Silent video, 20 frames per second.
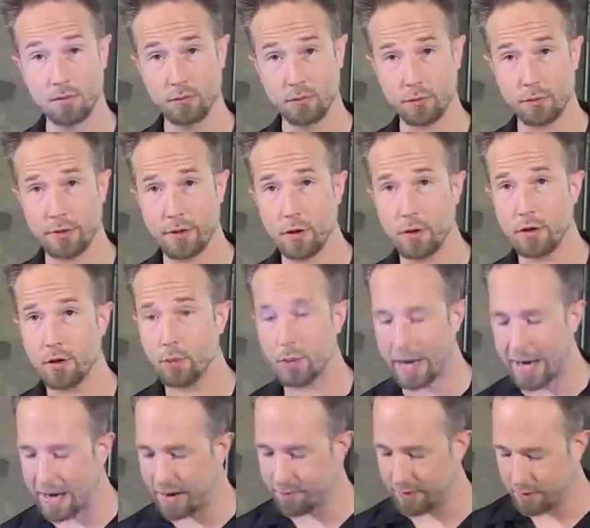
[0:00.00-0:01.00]
There you
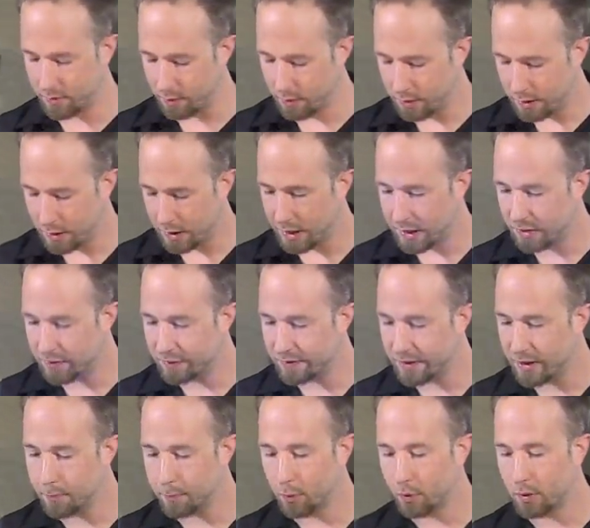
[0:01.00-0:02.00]
have it, an
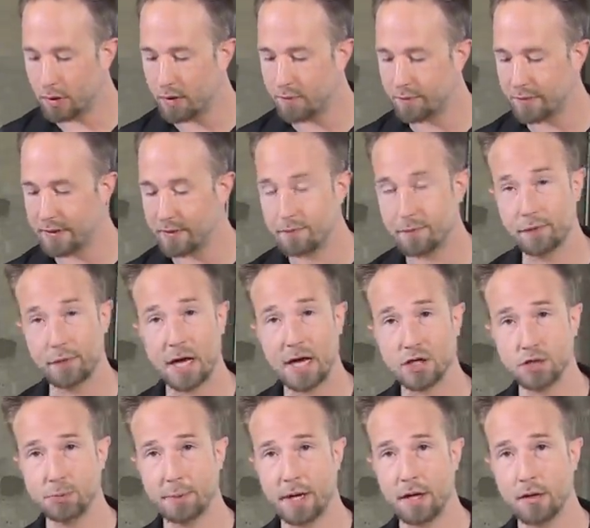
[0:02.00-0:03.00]
example of the
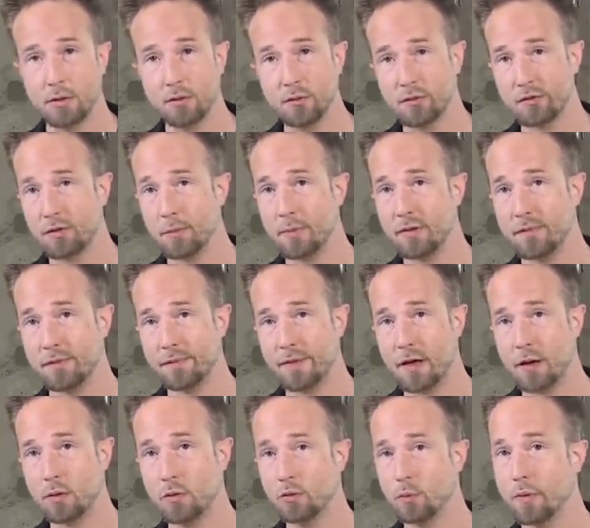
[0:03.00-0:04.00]
flash patterns to be
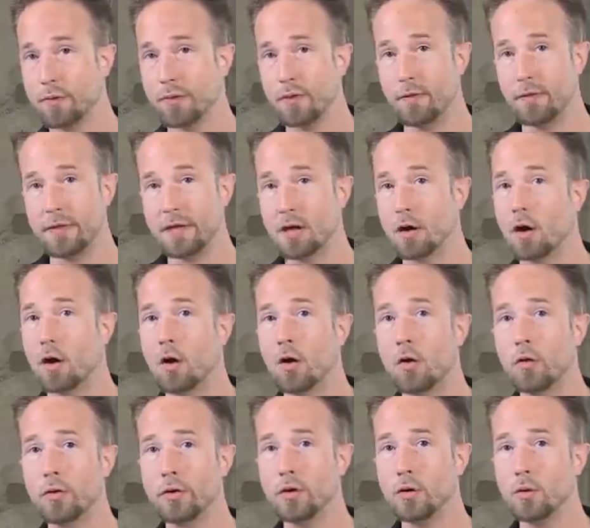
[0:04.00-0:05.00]
found within the
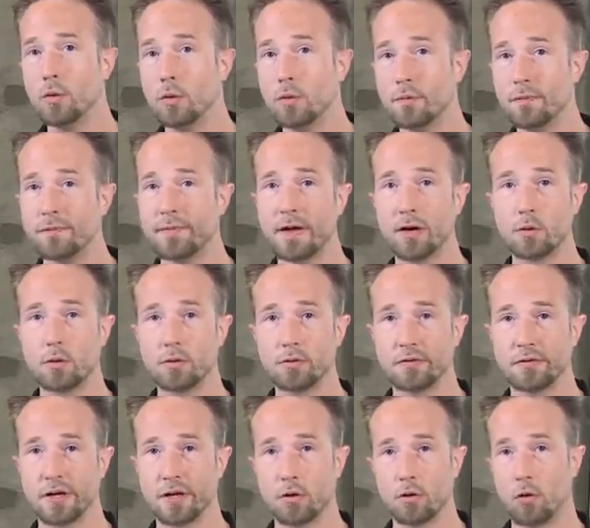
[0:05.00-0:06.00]
all new Federal
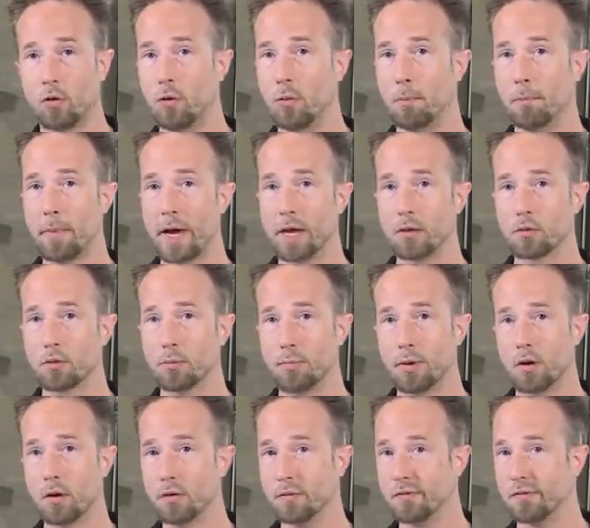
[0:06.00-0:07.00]
Signal
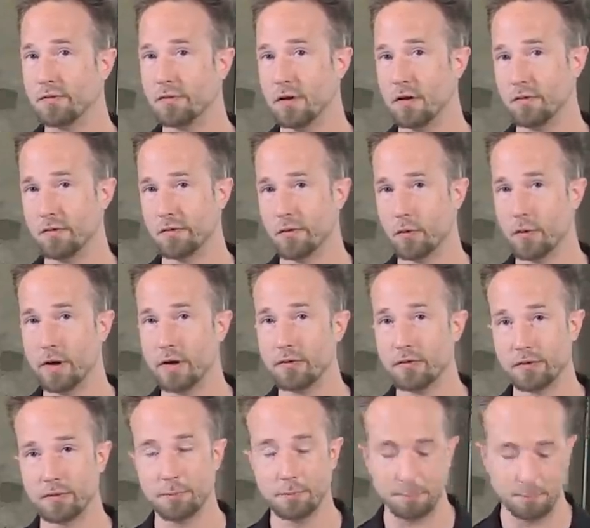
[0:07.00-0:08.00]
MicroPulse C
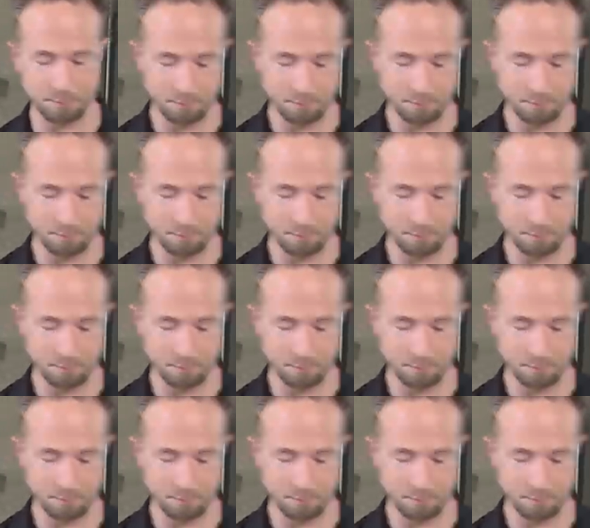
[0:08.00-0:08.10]
series.